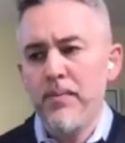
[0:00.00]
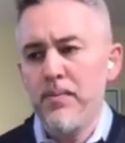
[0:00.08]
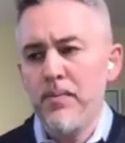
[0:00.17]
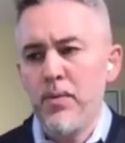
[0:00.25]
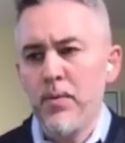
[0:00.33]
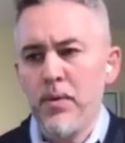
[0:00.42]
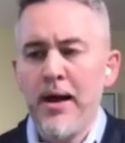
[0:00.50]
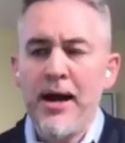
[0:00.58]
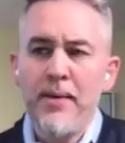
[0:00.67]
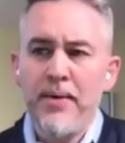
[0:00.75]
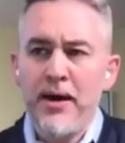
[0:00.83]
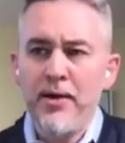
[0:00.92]
rely
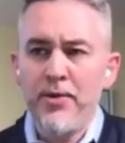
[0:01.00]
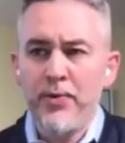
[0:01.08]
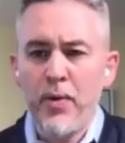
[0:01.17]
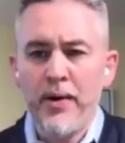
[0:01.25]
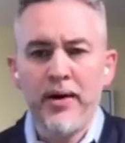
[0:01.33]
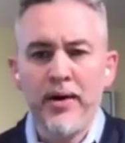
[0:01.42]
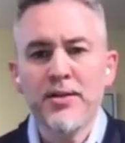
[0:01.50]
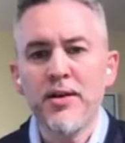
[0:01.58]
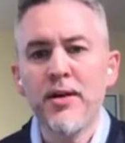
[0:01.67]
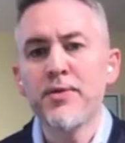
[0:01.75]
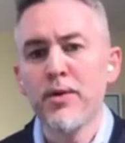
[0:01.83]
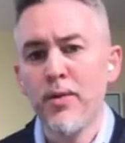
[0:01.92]
upon throwing enough
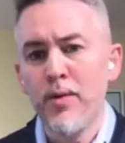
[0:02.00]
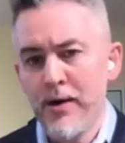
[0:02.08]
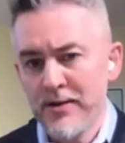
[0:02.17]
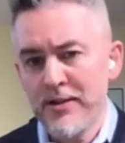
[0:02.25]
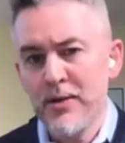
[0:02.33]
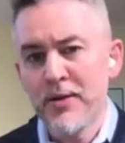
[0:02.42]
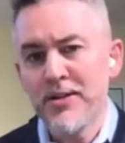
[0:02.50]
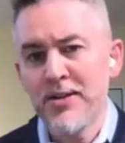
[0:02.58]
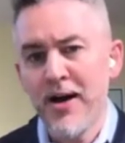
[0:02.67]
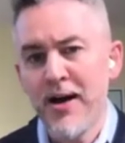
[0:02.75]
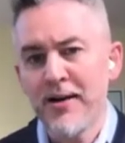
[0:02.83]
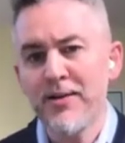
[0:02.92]
stuff to the wall and see what
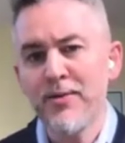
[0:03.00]
stuck,